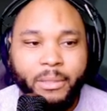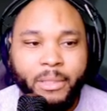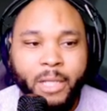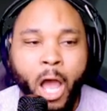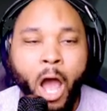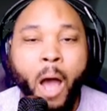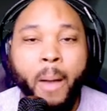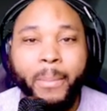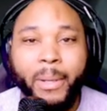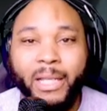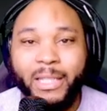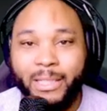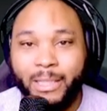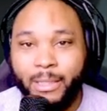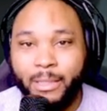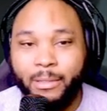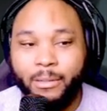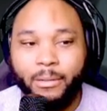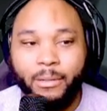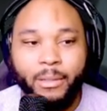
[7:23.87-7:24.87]

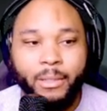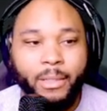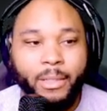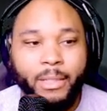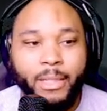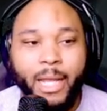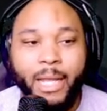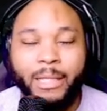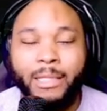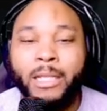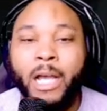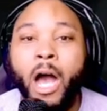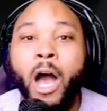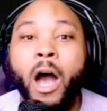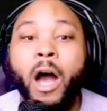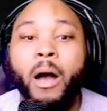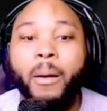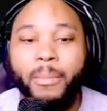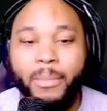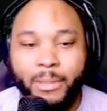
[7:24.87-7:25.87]
Thompson, not
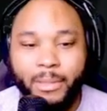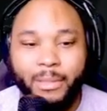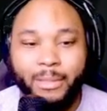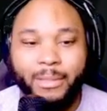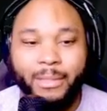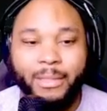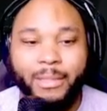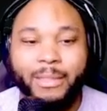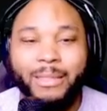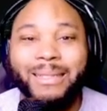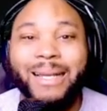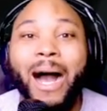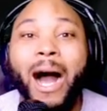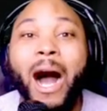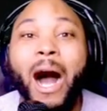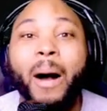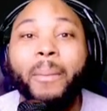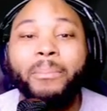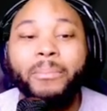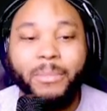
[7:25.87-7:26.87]
Thompson.
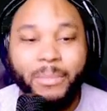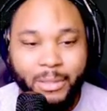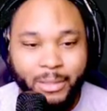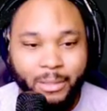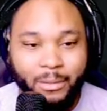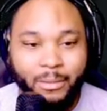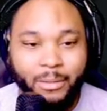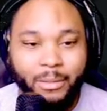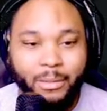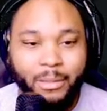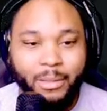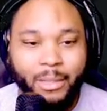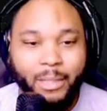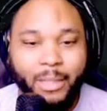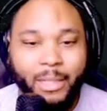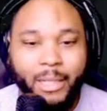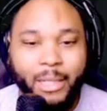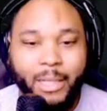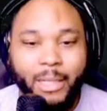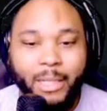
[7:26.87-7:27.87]
Thompson.
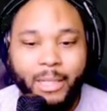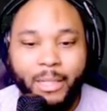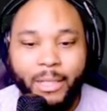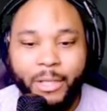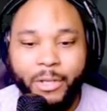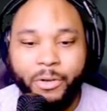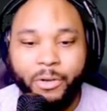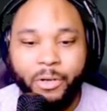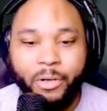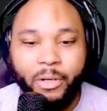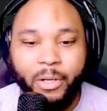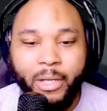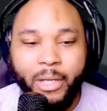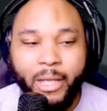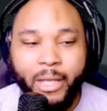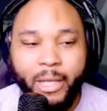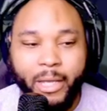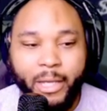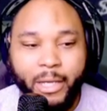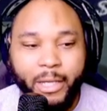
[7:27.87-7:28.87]
You're
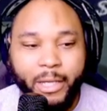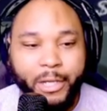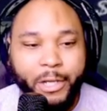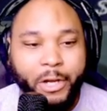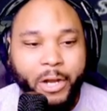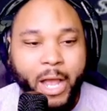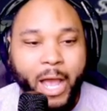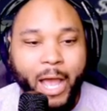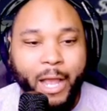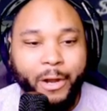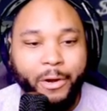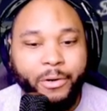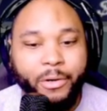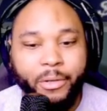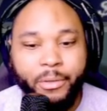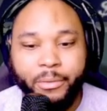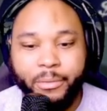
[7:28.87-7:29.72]
uh, you're hired.